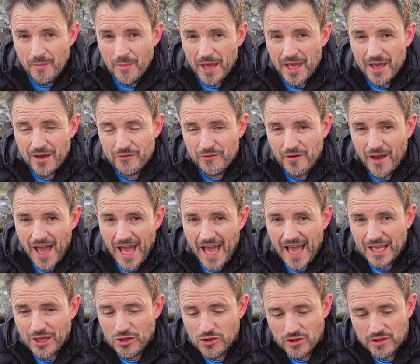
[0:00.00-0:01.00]
a bit of
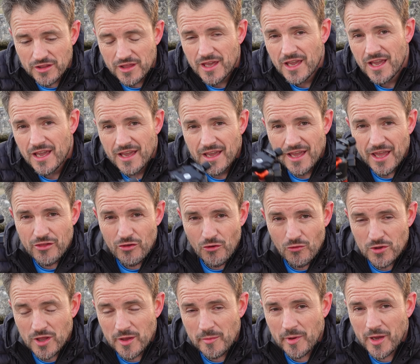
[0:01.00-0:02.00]
action it's
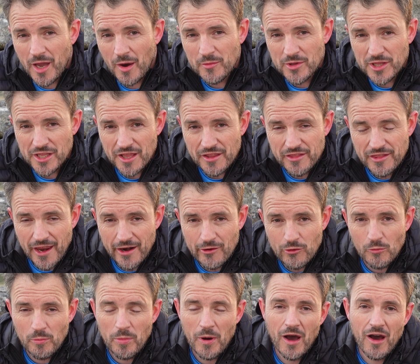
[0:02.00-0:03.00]
already becoming an
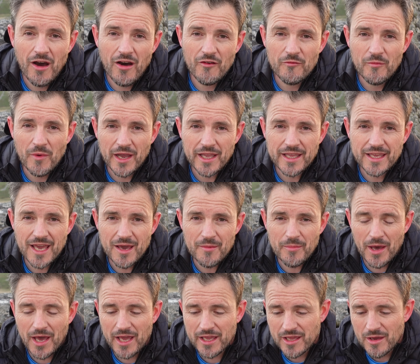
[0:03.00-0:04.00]
integral part of my kit
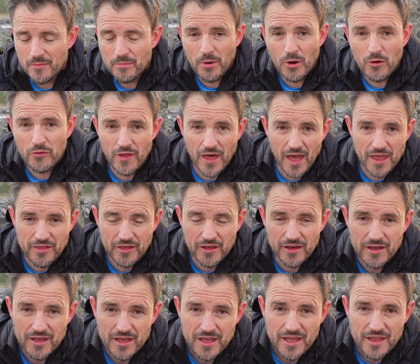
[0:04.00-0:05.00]
bag, both as
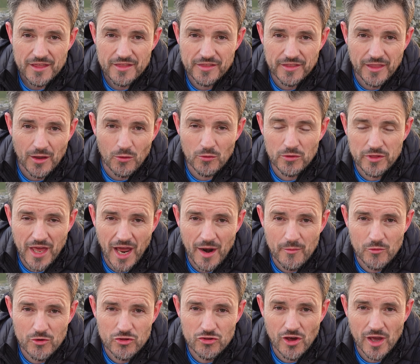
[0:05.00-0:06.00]
a stills
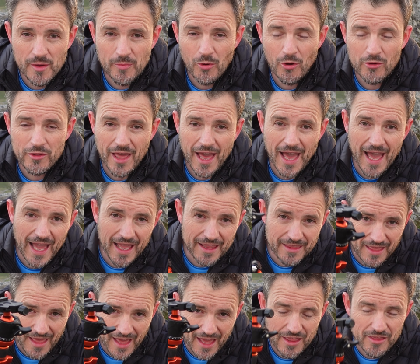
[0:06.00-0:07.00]
camera tripod
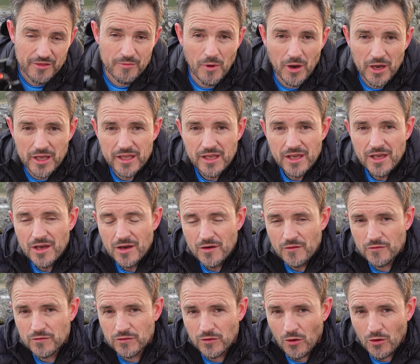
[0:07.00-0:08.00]
and as my
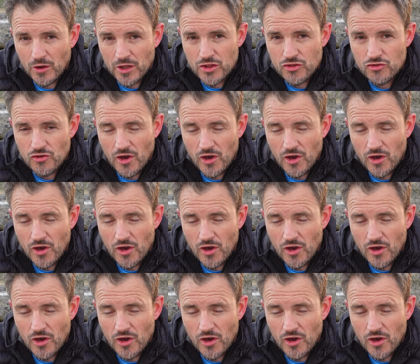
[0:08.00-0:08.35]
vlogging